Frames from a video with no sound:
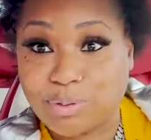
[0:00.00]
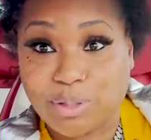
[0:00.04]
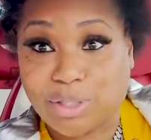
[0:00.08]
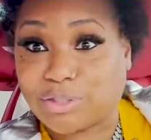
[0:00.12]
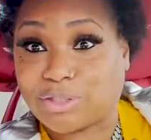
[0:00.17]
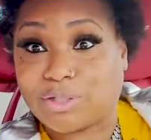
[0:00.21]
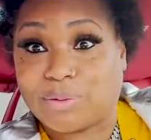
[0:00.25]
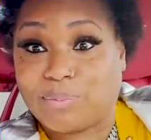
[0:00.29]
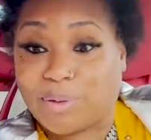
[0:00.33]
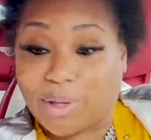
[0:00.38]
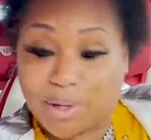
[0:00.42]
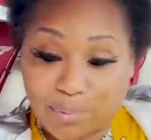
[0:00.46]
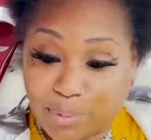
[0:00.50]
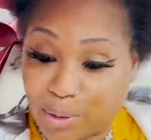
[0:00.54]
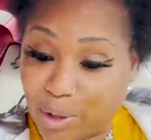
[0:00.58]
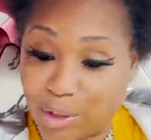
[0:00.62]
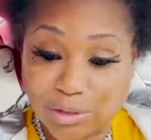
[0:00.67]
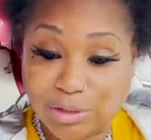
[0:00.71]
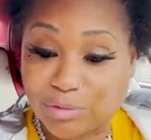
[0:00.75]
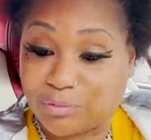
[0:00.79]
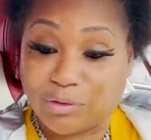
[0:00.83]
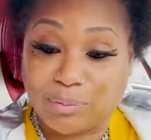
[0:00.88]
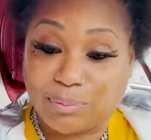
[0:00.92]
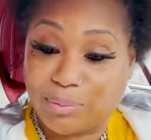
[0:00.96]
pick the better
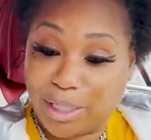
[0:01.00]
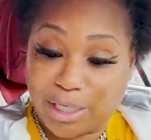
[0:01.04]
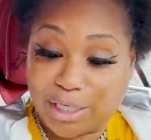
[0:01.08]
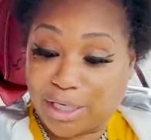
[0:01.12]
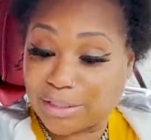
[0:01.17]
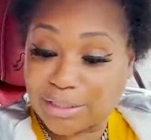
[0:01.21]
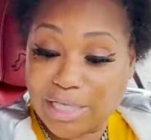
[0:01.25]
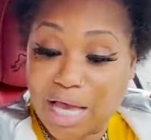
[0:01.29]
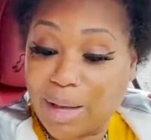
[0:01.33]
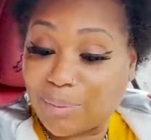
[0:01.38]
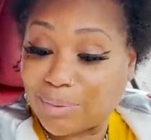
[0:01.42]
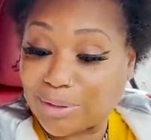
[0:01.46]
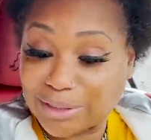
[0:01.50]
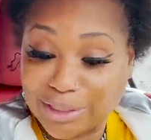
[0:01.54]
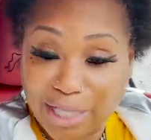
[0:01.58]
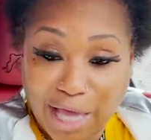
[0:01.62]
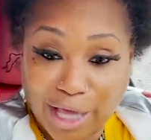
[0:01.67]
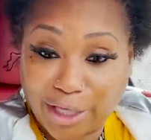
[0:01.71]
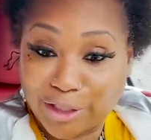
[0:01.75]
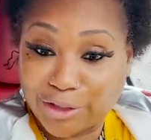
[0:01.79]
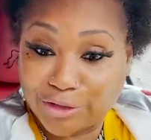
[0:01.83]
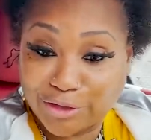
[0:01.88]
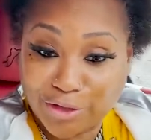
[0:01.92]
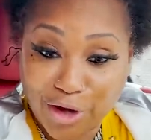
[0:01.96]
person for me, because I was
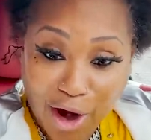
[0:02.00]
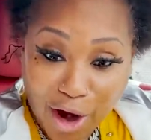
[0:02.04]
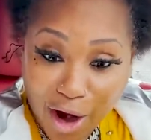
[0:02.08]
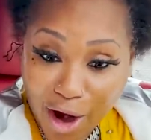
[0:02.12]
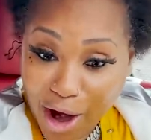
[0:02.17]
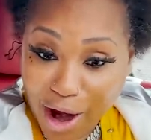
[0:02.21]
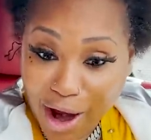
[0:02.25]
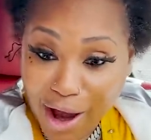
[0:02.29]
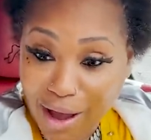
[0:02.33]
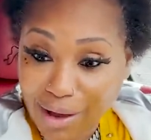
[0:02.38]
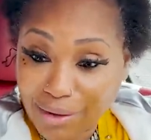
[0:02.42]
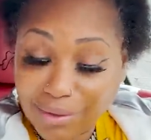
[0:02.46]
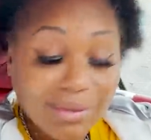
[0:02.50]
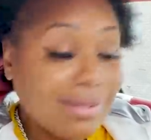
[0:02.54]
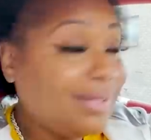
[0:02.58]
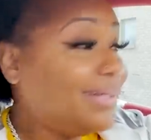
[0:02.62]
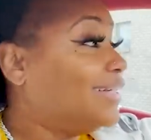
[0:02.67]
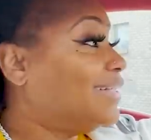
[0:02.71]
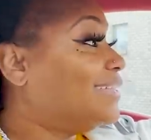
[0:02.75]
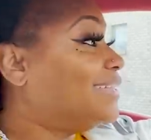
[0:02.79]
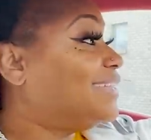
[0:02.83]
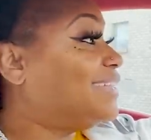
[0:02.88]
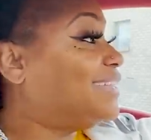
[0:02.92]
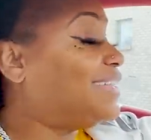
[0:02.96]
like,
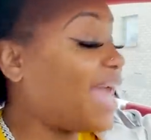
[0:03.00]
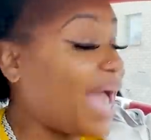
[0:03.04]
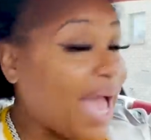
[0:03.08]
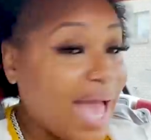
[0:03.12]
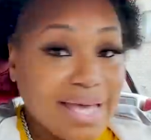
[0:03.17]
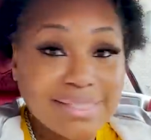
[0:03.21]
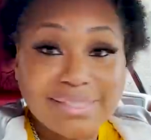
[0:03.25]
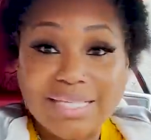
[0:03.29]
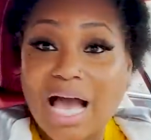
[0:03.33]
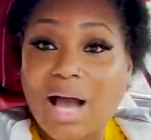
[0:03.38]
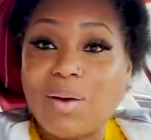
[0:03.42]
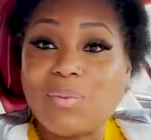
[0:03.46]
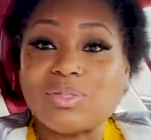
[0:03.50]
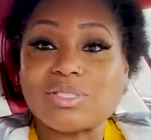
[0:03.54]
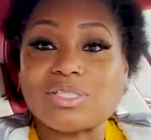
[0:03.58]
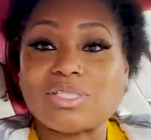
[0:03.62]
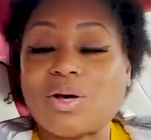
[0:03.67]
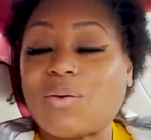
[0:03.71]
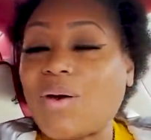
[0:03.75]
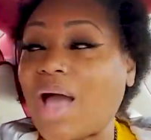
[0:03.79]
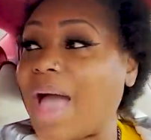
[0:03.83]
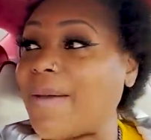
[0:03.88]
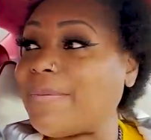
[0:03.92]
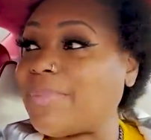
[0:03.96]
girl, Yes, I was
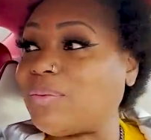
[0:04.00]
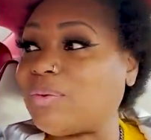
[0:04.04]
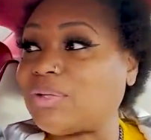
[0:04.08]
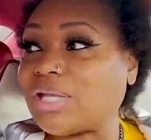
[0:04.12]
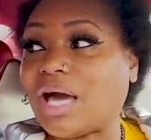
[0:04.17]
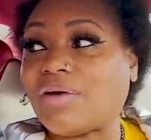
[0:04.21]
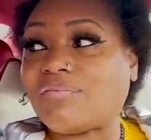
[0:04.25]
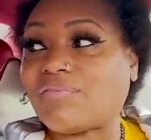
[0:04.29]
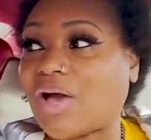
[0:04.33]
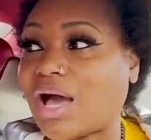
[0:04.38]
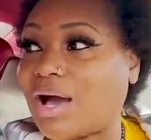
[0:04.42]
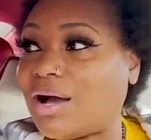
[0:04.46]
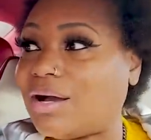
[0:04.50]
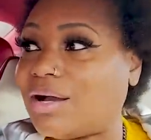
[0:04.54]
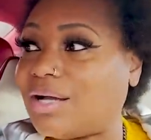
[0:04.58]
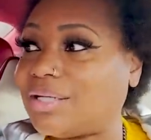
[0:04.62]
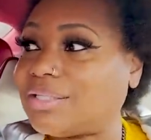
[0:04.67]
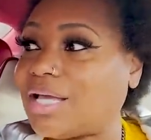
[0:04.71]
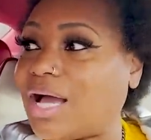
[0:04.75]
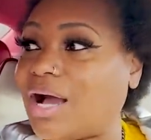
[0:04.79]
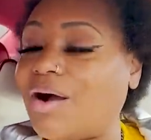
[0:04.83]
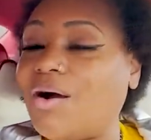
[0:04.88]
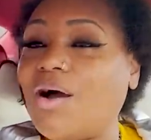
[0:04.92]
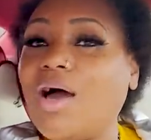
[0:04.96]
so happy when I found her,
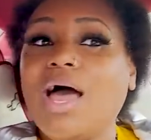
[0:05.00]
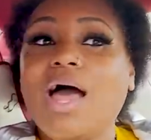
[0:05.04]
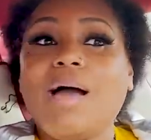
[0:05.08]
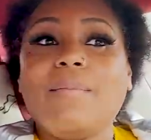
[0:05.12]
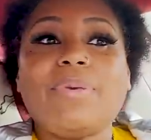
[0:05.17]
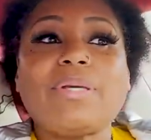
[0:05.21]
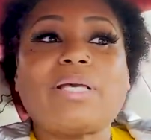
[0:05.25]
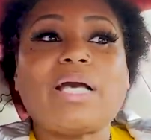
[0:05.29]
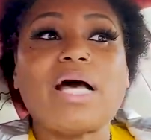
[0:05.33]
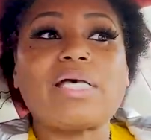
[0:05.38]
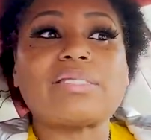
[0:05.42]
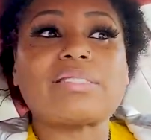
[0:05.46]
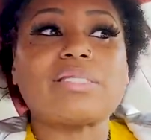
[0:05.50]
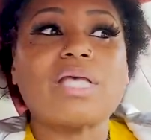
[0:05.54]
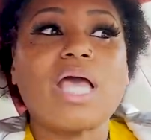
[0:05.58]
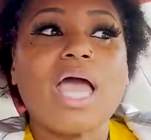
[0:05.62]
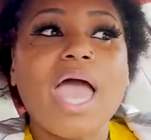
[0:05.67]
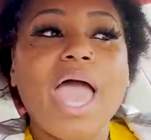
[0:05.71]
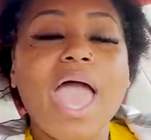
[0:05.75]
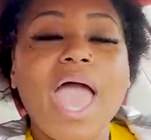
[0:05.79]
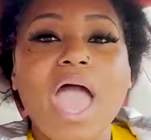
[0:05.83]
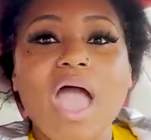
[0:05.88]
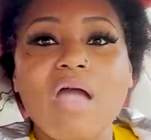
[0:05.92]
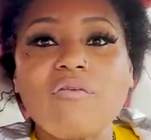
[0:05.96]
y'all, because
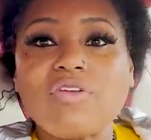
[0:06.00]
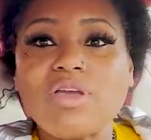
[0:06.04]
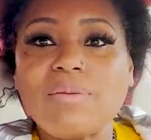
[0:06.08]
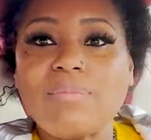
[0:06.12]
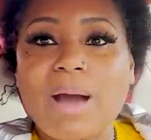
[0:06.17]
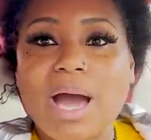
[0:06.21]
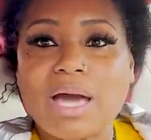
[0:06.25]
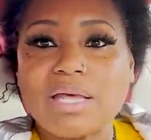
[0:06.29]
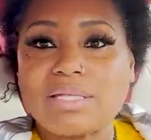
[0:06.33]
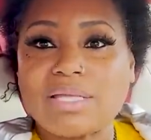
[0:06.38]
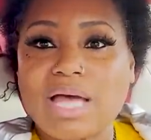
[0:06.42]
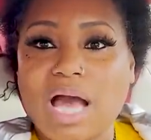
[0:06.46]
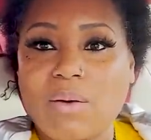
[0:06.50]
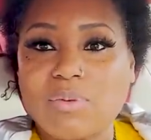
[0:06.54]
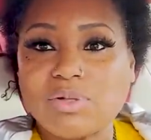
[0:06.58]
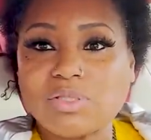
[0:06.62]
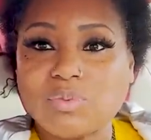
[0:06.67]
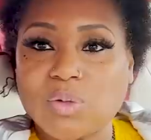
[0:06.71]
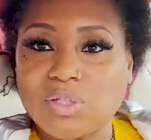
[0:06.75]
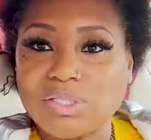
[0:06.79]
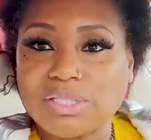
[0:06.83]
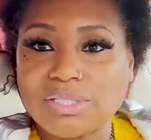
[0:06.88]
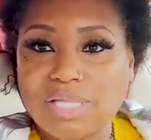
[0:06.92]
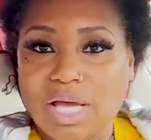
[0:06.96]
everybody that I was
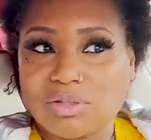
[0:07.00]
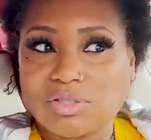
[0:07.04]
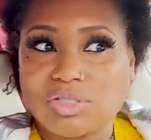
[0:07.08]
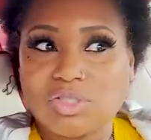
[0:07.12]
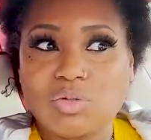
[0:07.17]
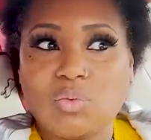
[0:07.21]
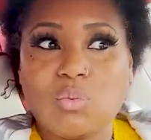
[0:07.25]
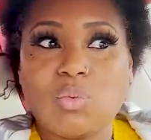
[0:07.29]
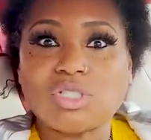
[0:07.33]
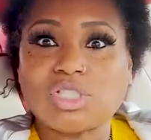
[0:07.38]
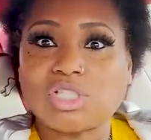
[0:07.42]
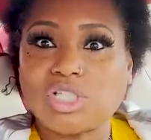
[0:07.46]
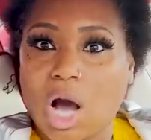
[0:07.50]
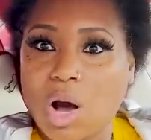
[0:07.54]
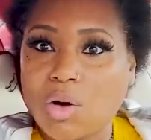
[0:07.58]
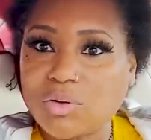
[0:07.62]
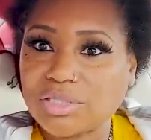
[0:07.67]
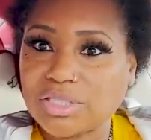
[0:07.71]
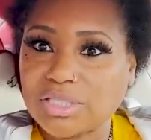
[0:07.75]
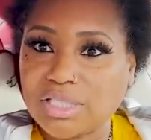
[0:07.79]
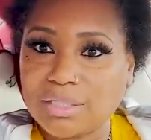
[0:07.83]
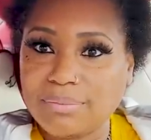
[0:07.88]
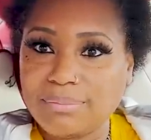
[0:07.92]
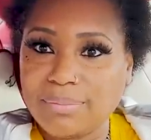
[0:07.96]
reaching out to was
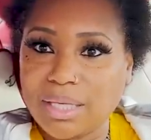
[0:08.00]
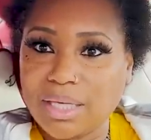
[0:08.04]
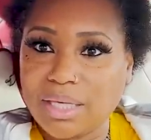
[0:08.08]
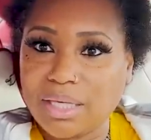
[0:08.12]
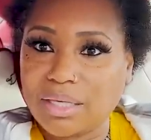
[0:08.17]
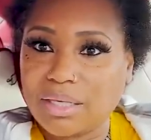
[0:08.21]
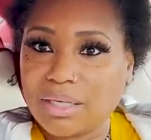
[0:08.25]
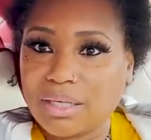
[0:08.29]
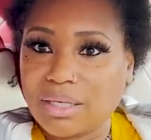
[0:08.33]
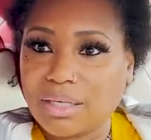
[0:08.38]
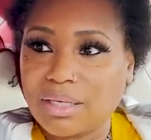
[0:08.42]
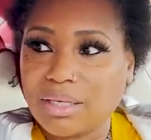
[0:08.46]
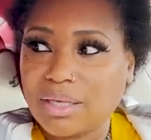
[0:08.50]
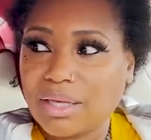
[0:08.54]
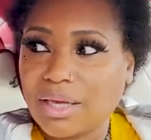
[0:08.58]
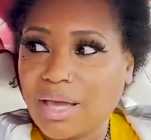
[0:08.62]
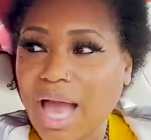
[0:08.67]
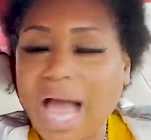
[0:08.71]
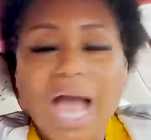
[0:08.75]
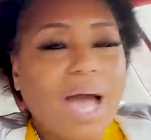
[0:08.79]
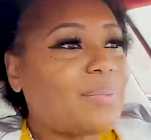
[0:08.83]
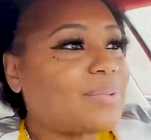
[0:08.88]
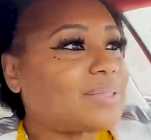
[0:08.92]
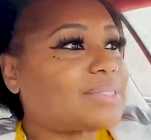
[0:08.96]
ghosting me.
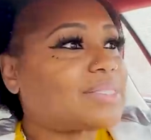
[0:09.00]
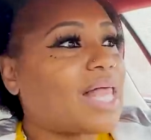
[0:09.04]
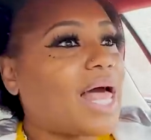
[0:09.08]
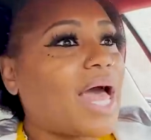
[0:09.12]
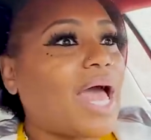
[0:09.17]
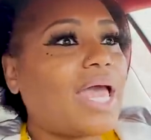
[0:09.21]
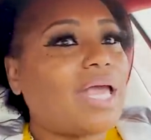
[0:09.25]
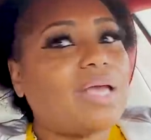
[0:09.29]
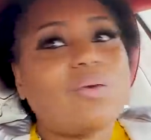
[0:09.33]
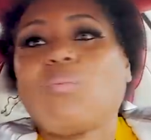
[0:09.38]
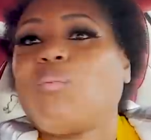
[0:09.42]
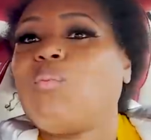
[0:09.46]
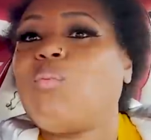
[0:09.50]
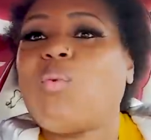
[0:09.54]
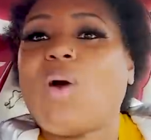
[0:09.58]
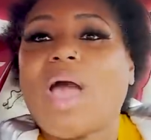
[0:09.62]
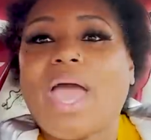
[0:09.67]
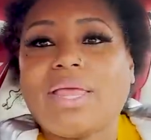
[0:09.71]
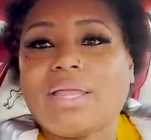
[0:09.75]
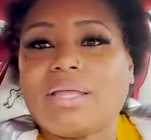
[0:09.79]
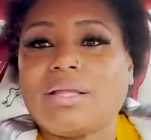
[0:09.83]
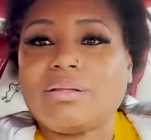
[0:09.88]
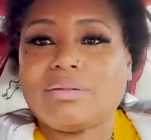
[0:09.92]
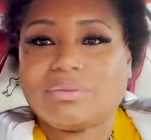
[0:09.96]
I was like,
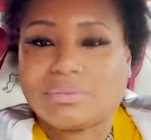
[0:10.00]
what?